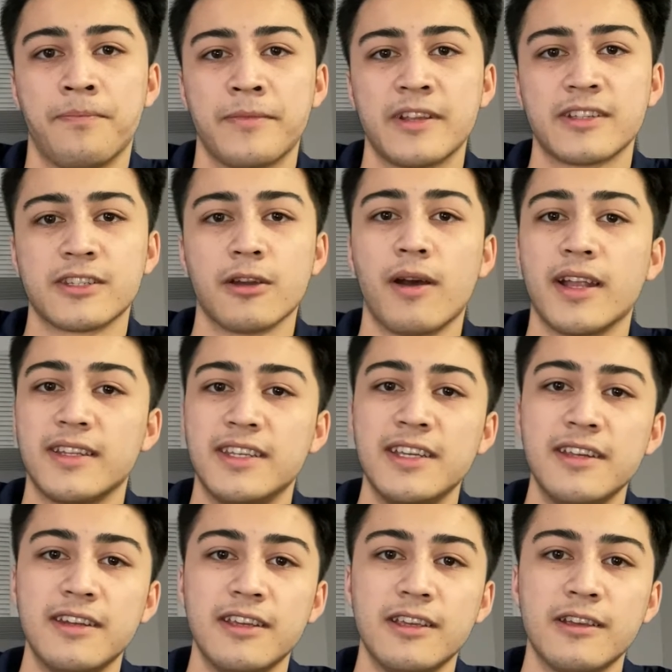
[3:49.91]
So at
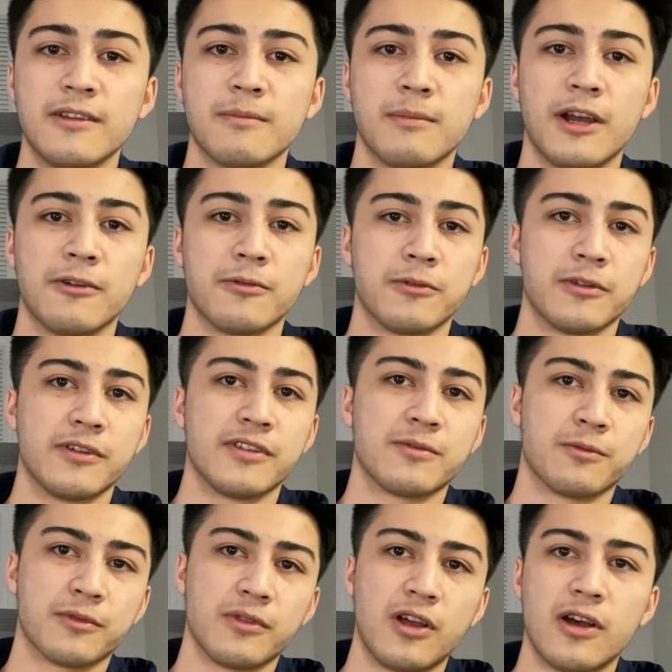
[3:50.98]
TD, my rewards
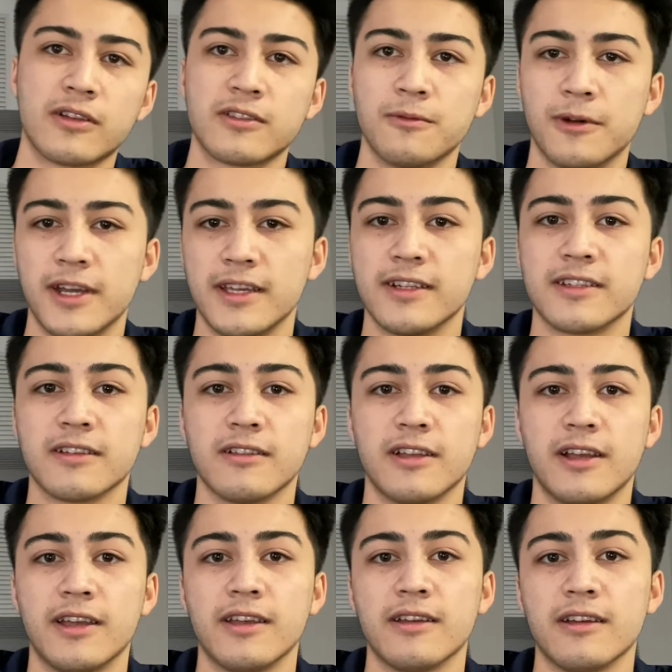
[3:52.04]
were locked away until
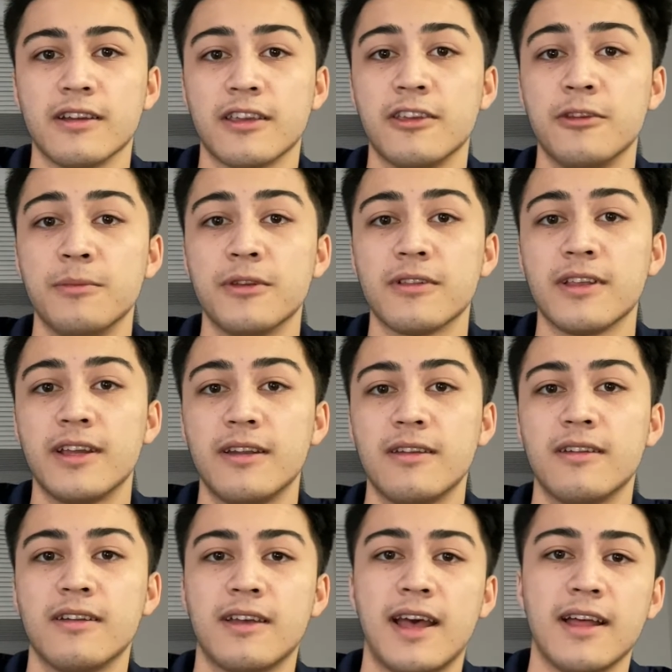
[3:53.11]
I
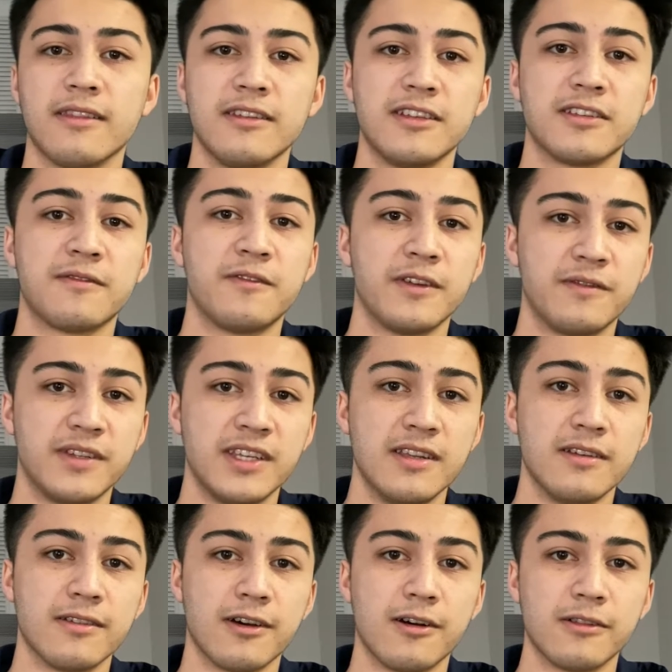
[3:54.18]
accumulated at least
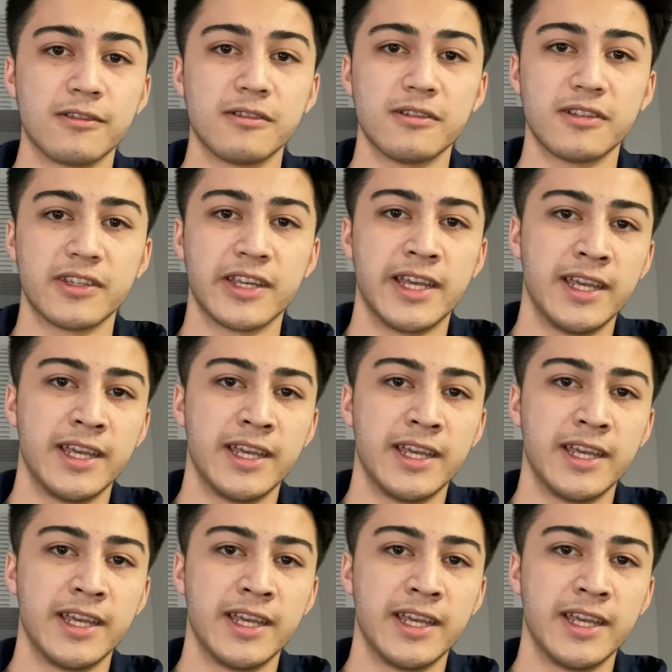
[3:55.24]
$15,